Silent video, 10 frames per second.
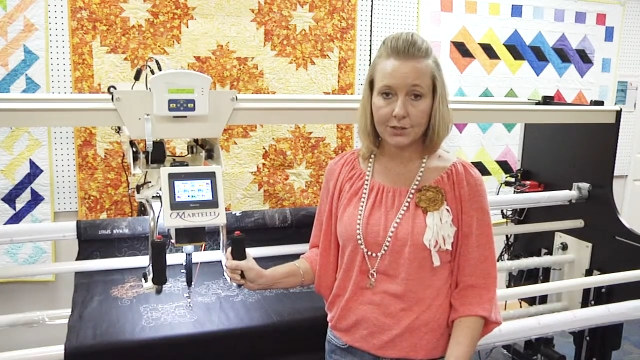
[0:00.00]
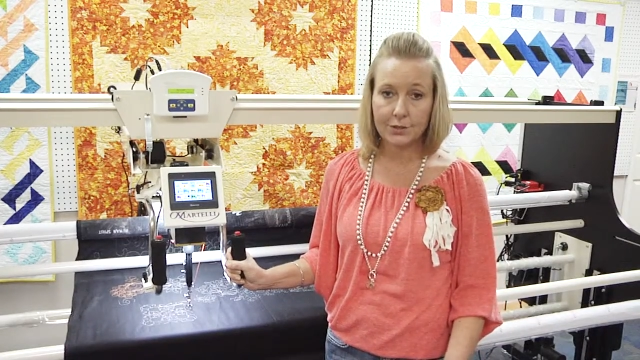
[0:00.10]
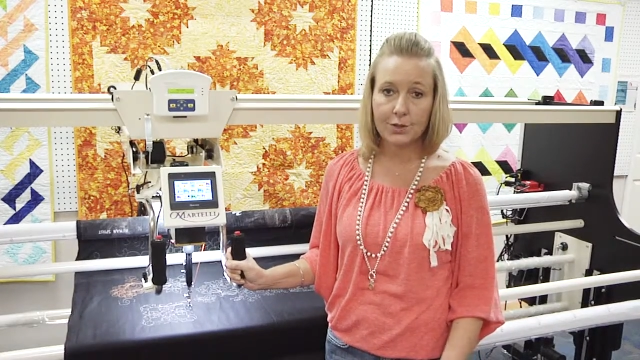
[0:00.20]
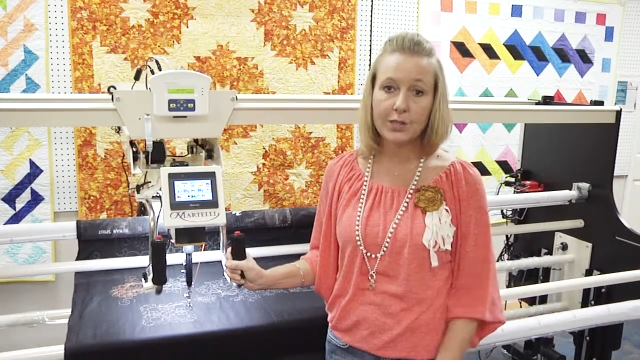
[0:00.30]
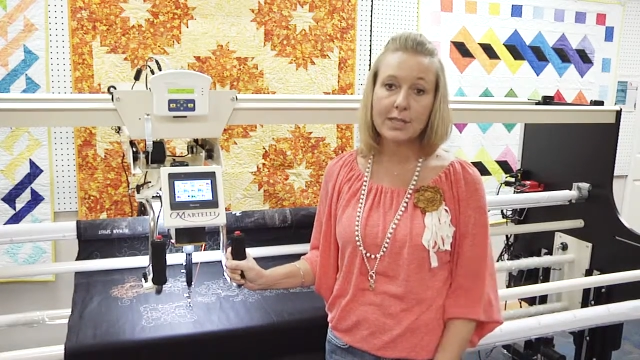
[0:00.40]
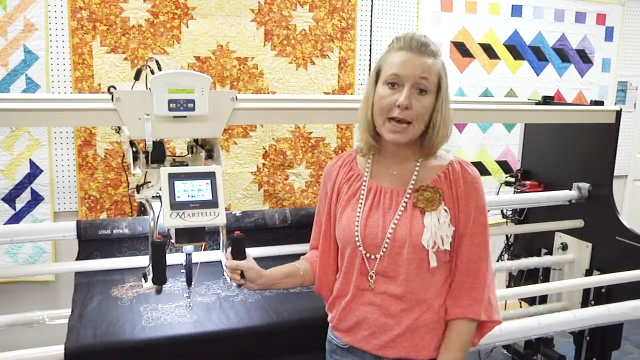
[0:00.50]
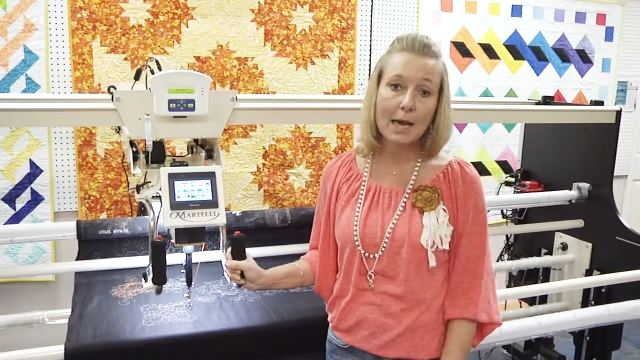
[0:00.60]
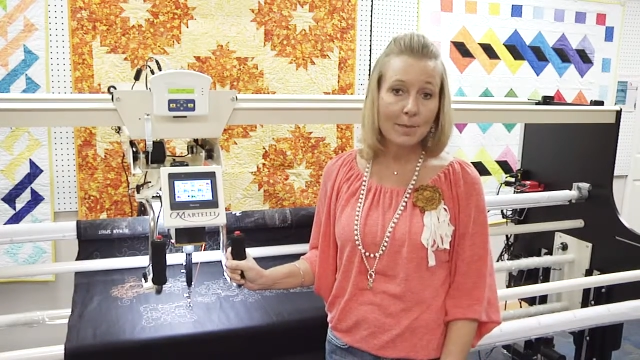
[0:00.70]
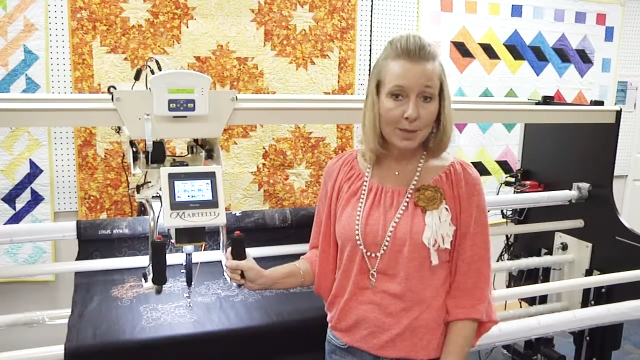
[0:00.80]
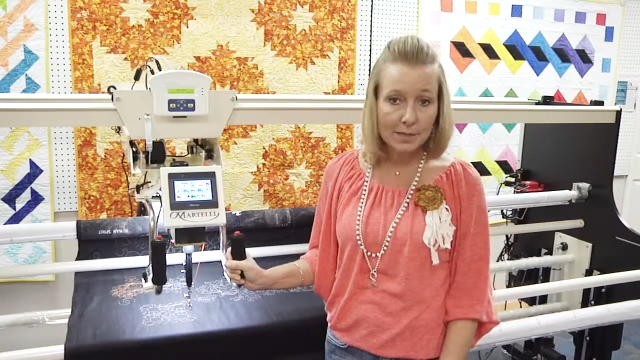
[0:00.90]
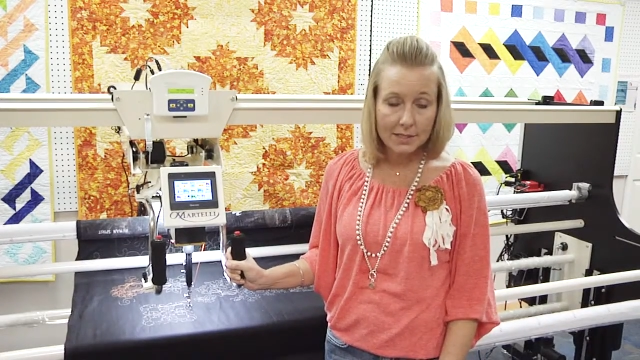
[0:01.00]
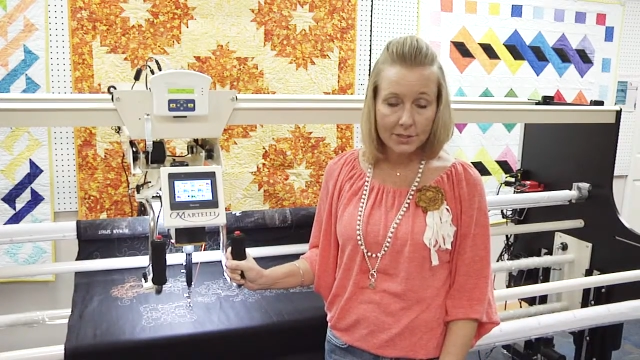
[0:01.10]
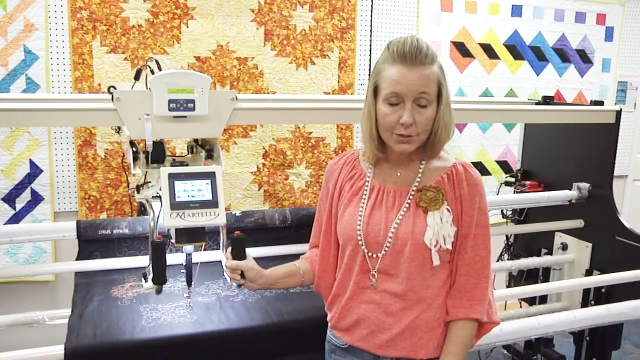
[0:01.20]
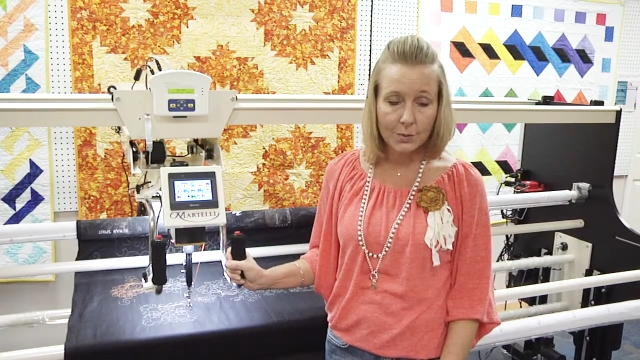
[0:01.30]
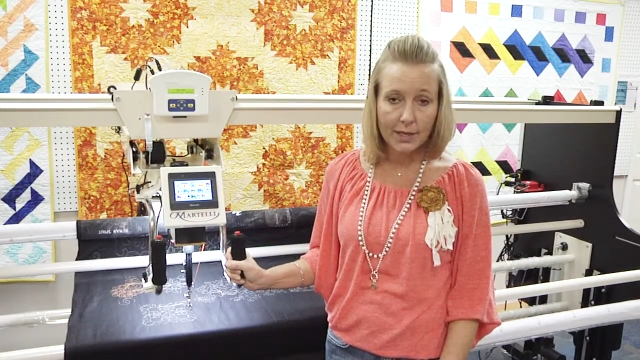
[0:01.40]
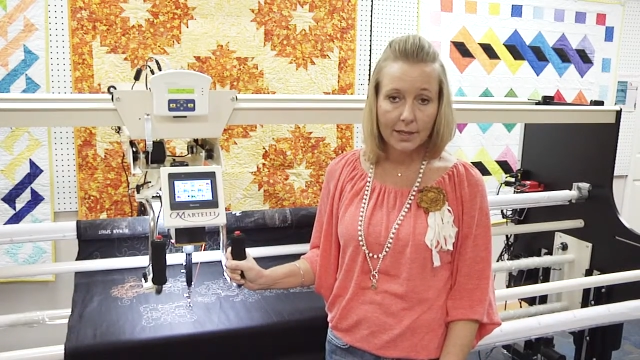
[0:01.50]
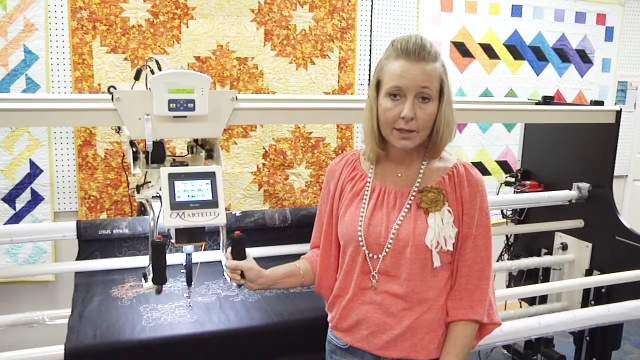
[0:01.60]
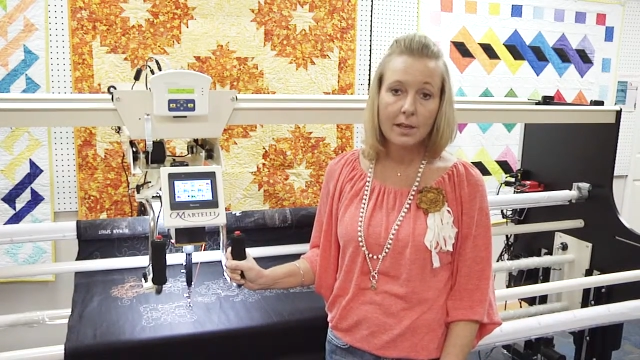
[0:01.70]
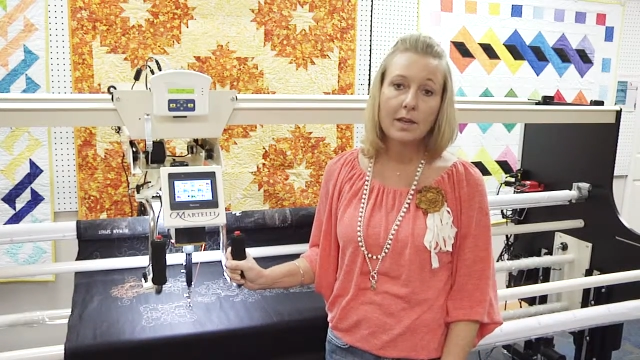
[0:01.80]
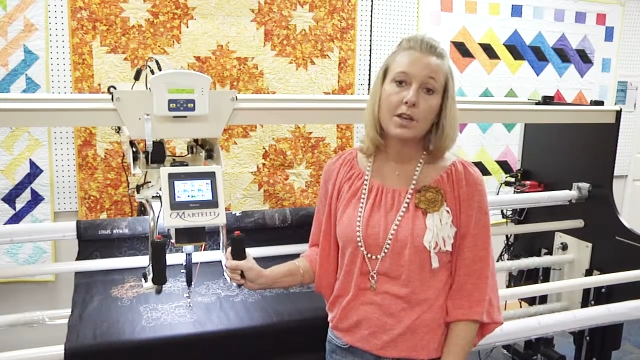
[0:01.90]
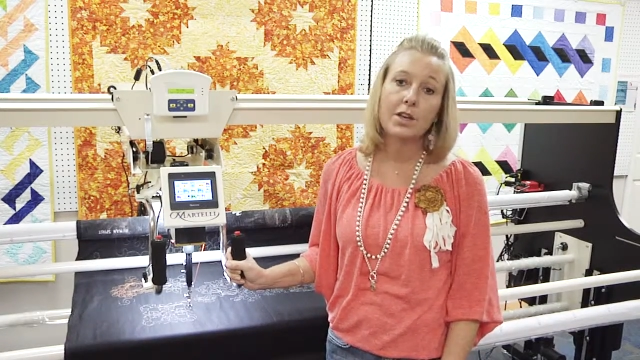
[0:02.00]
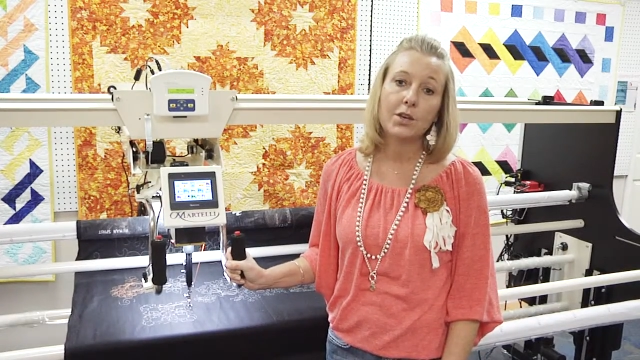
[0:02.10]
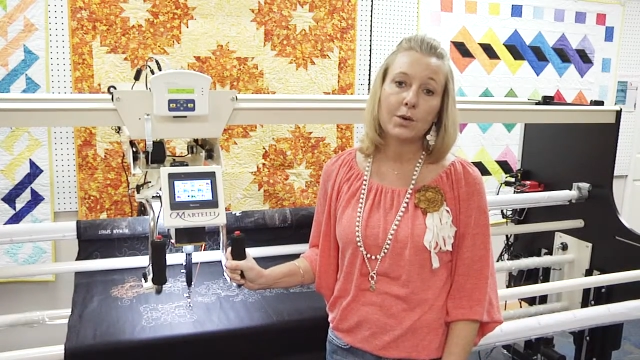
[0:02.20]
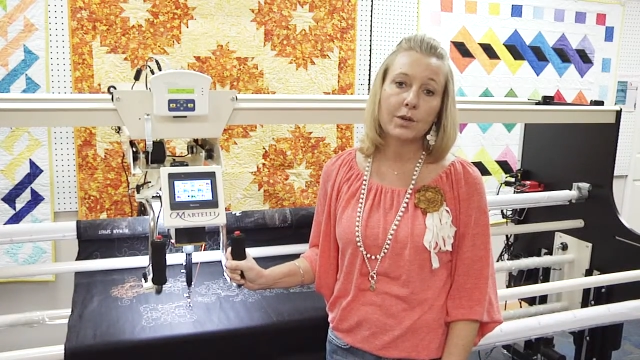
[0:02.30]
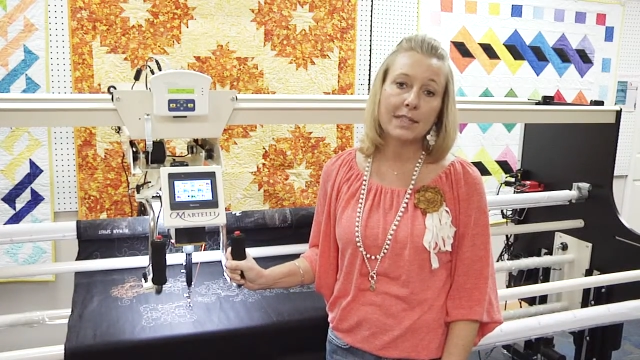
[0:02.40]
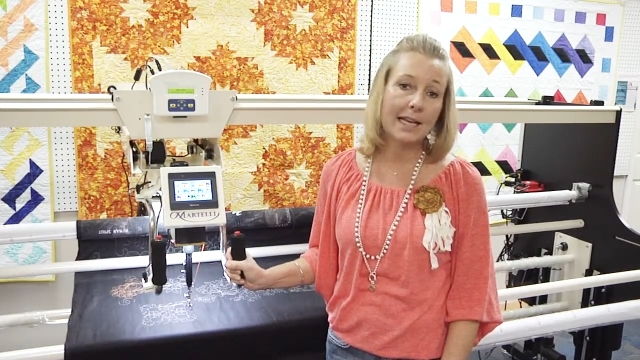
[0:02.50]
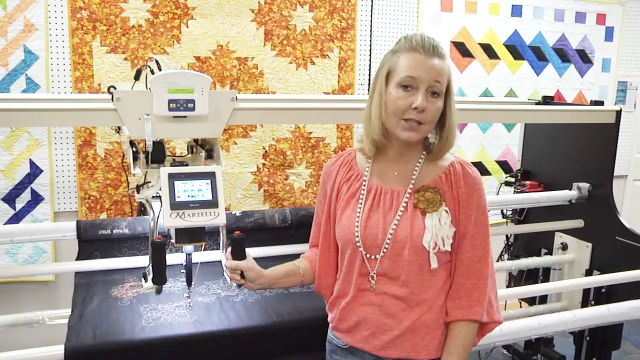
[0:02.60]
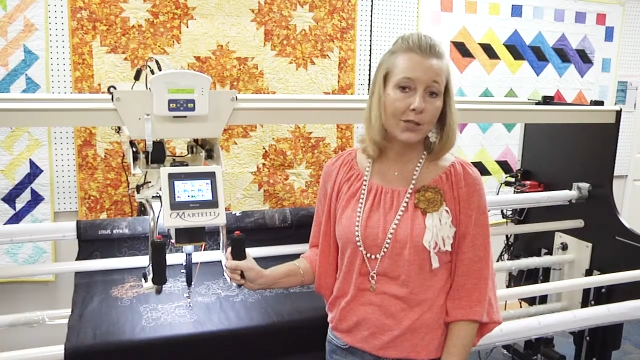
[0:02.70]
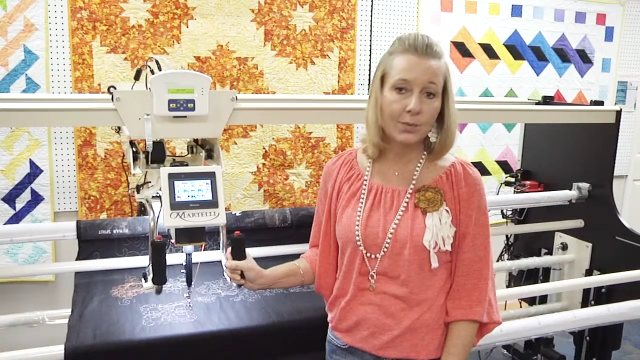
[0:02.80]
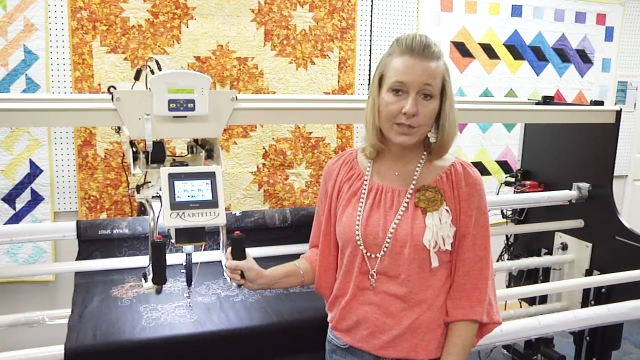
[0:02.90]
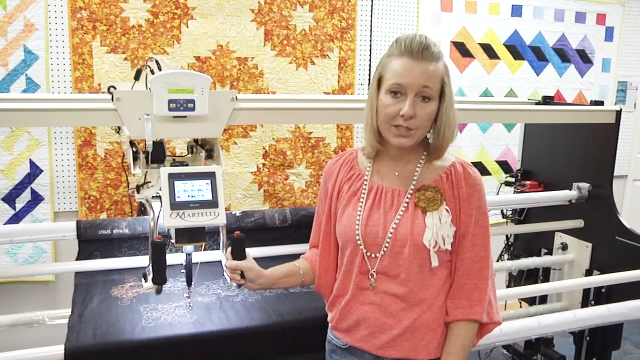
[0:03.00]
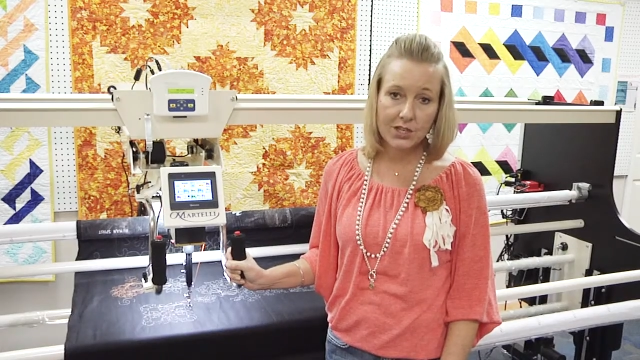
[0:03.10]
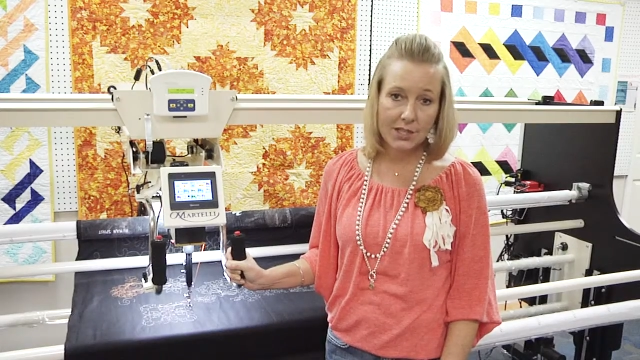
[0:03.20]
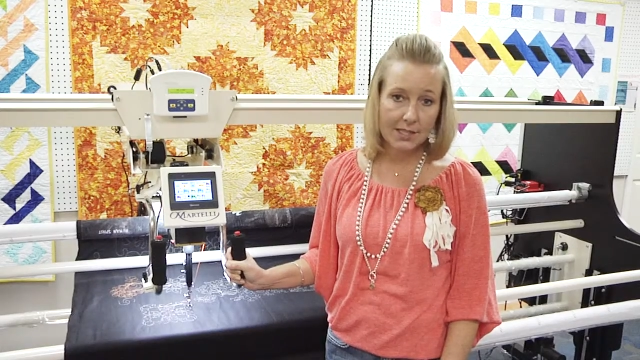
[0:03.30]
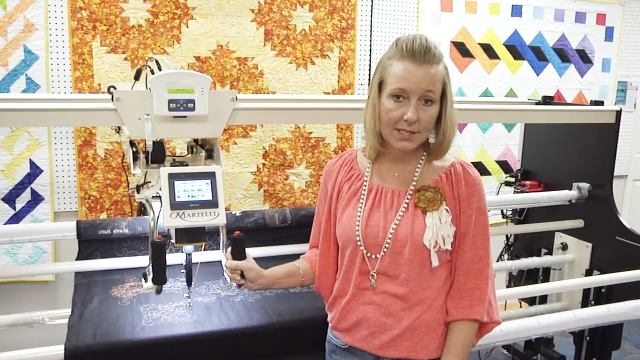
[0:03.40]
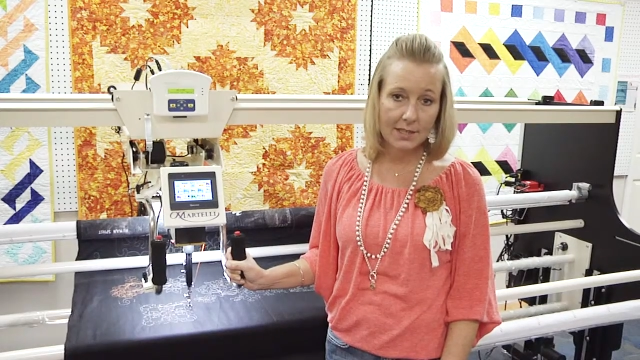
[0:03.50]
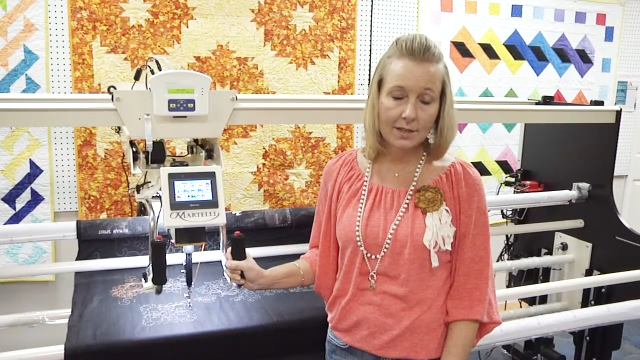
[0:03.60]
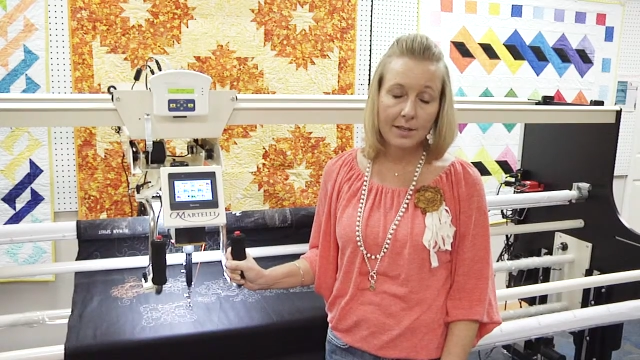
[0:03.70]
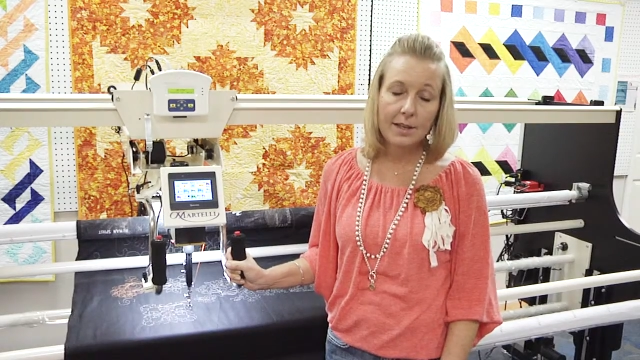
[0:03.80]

So your timing was situated, your tension was adjusted.